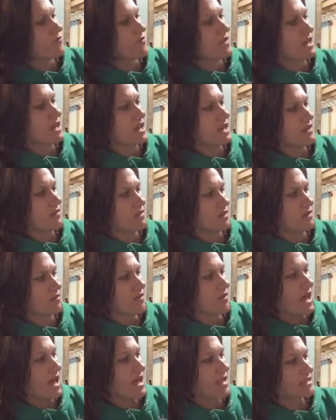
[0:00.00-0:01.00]
the
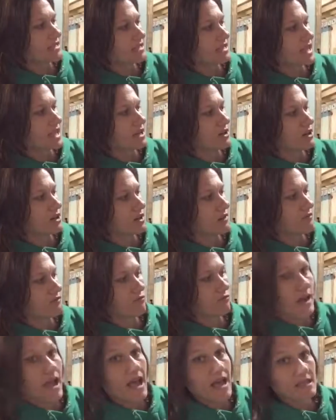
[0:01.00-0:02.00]
last letter of
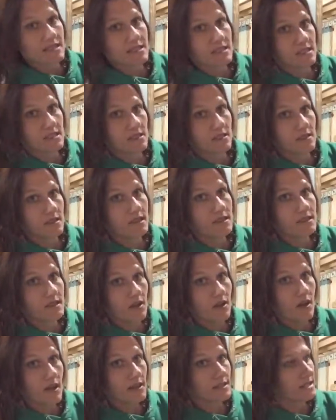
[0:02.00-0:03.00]
rest is a
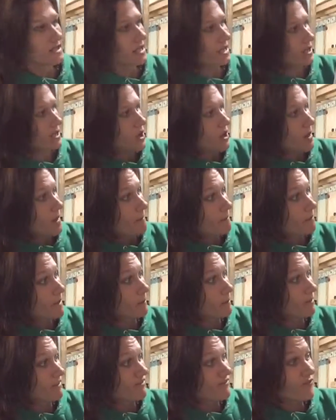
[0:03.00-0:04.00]
consonant,
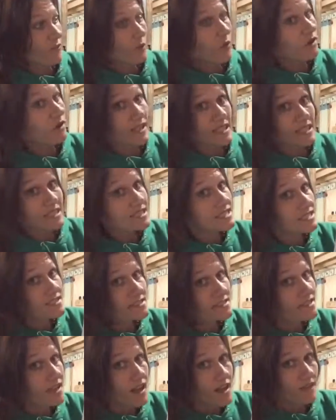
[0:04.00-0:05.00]
but before it is
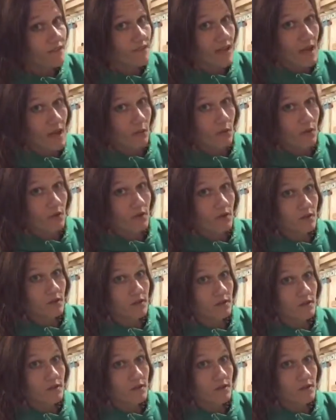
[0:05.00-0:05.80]
not a vowel.